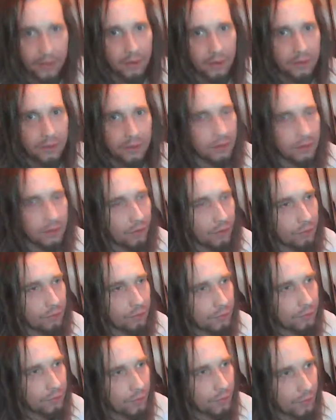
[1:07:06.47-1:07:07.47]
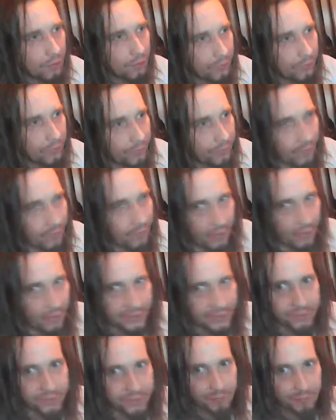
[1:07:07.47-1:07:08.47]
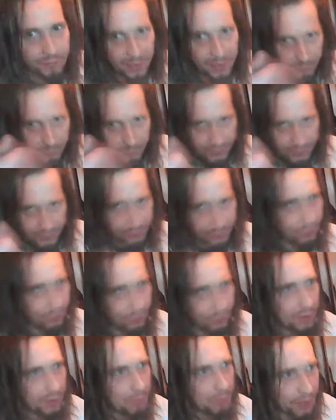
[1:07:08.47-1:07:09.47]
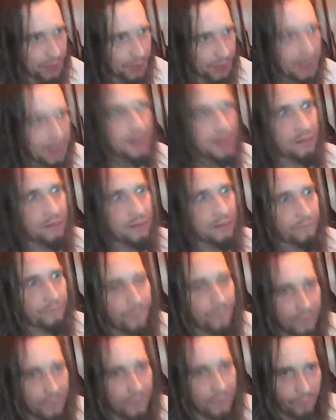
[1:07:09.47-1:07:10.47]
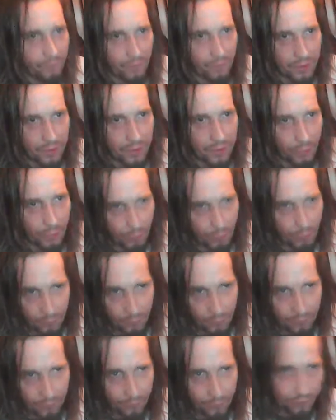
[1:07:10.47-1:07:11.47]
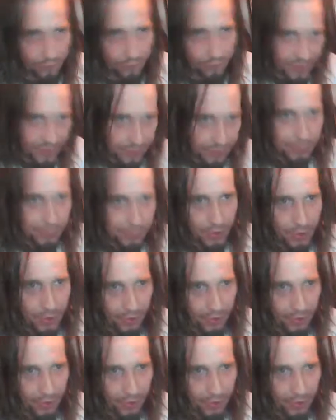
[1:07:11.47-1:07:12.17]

the likes of me and Mr. White believe that, a reasonably high